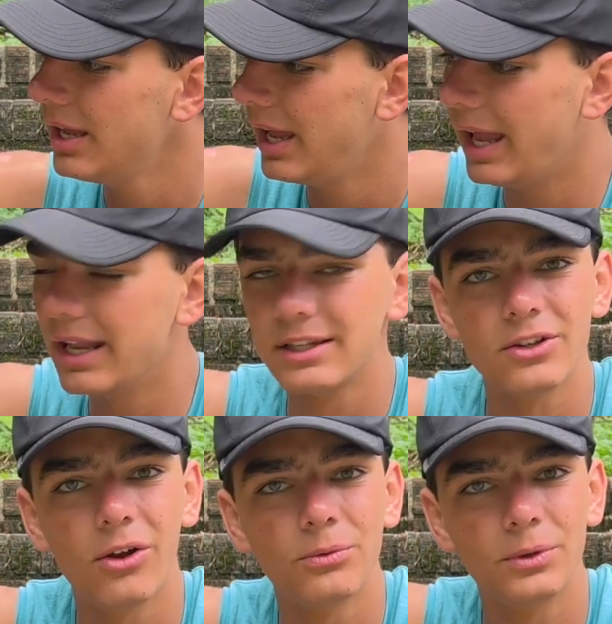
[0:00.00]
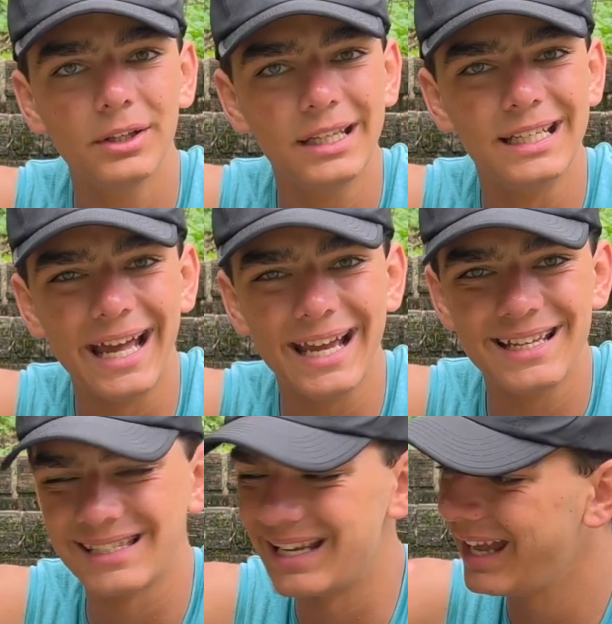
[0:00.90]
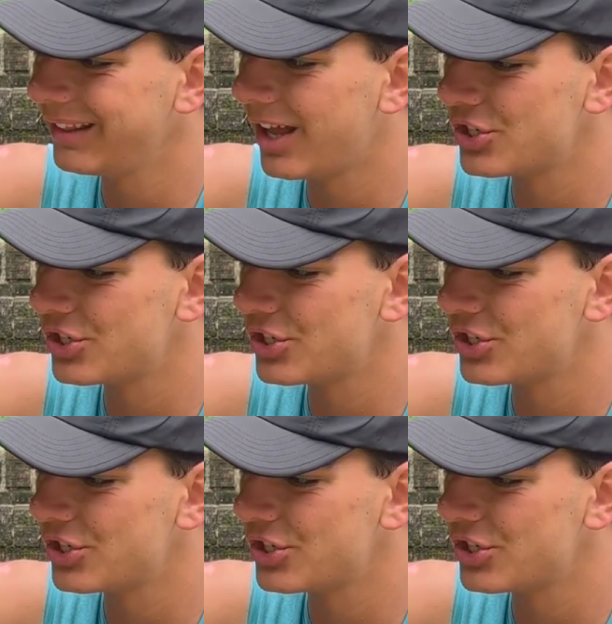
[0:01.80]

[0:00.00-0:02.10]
and it's all really nice nylon